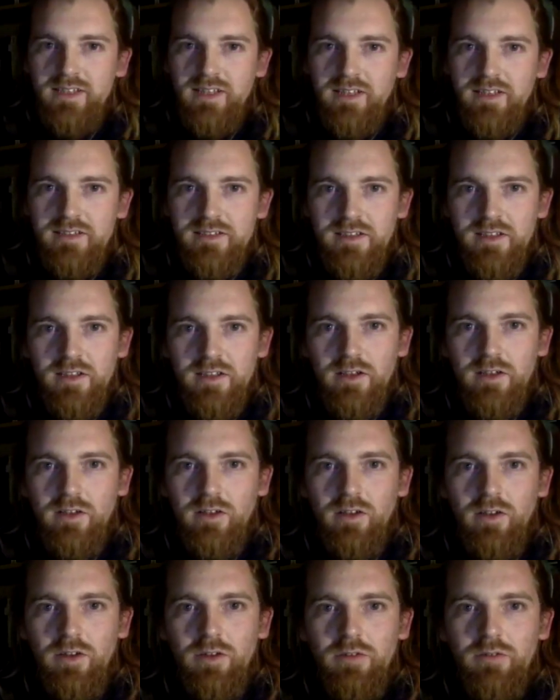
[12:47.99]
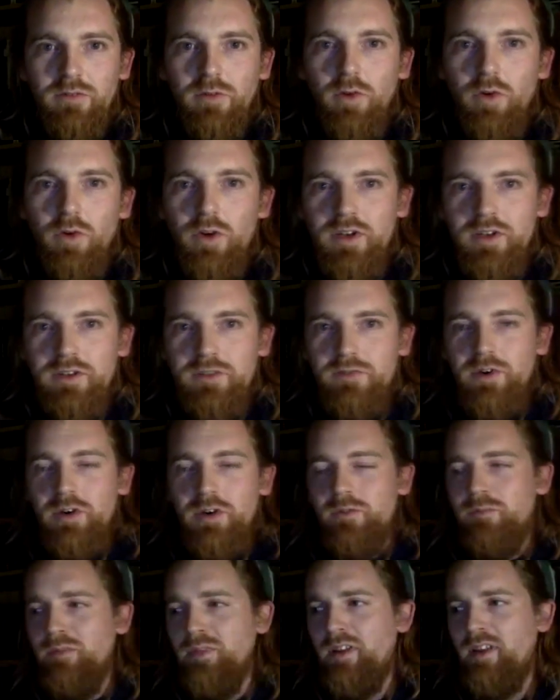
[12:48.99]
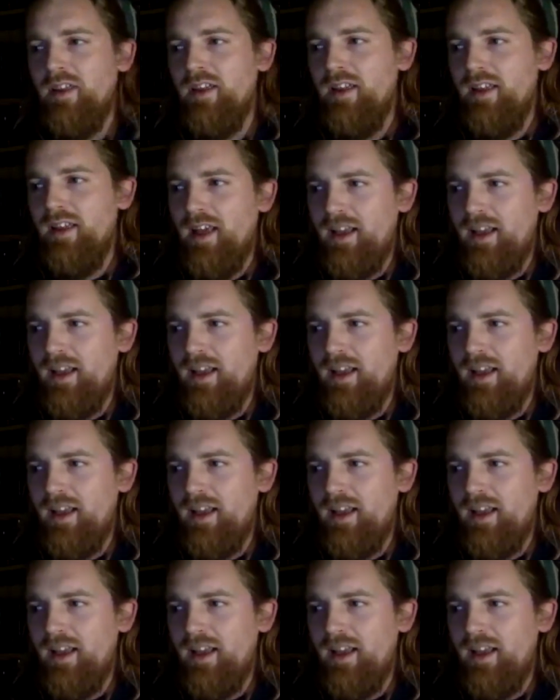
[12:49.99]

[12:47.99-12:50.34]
in a circle on the floor in his room, oh.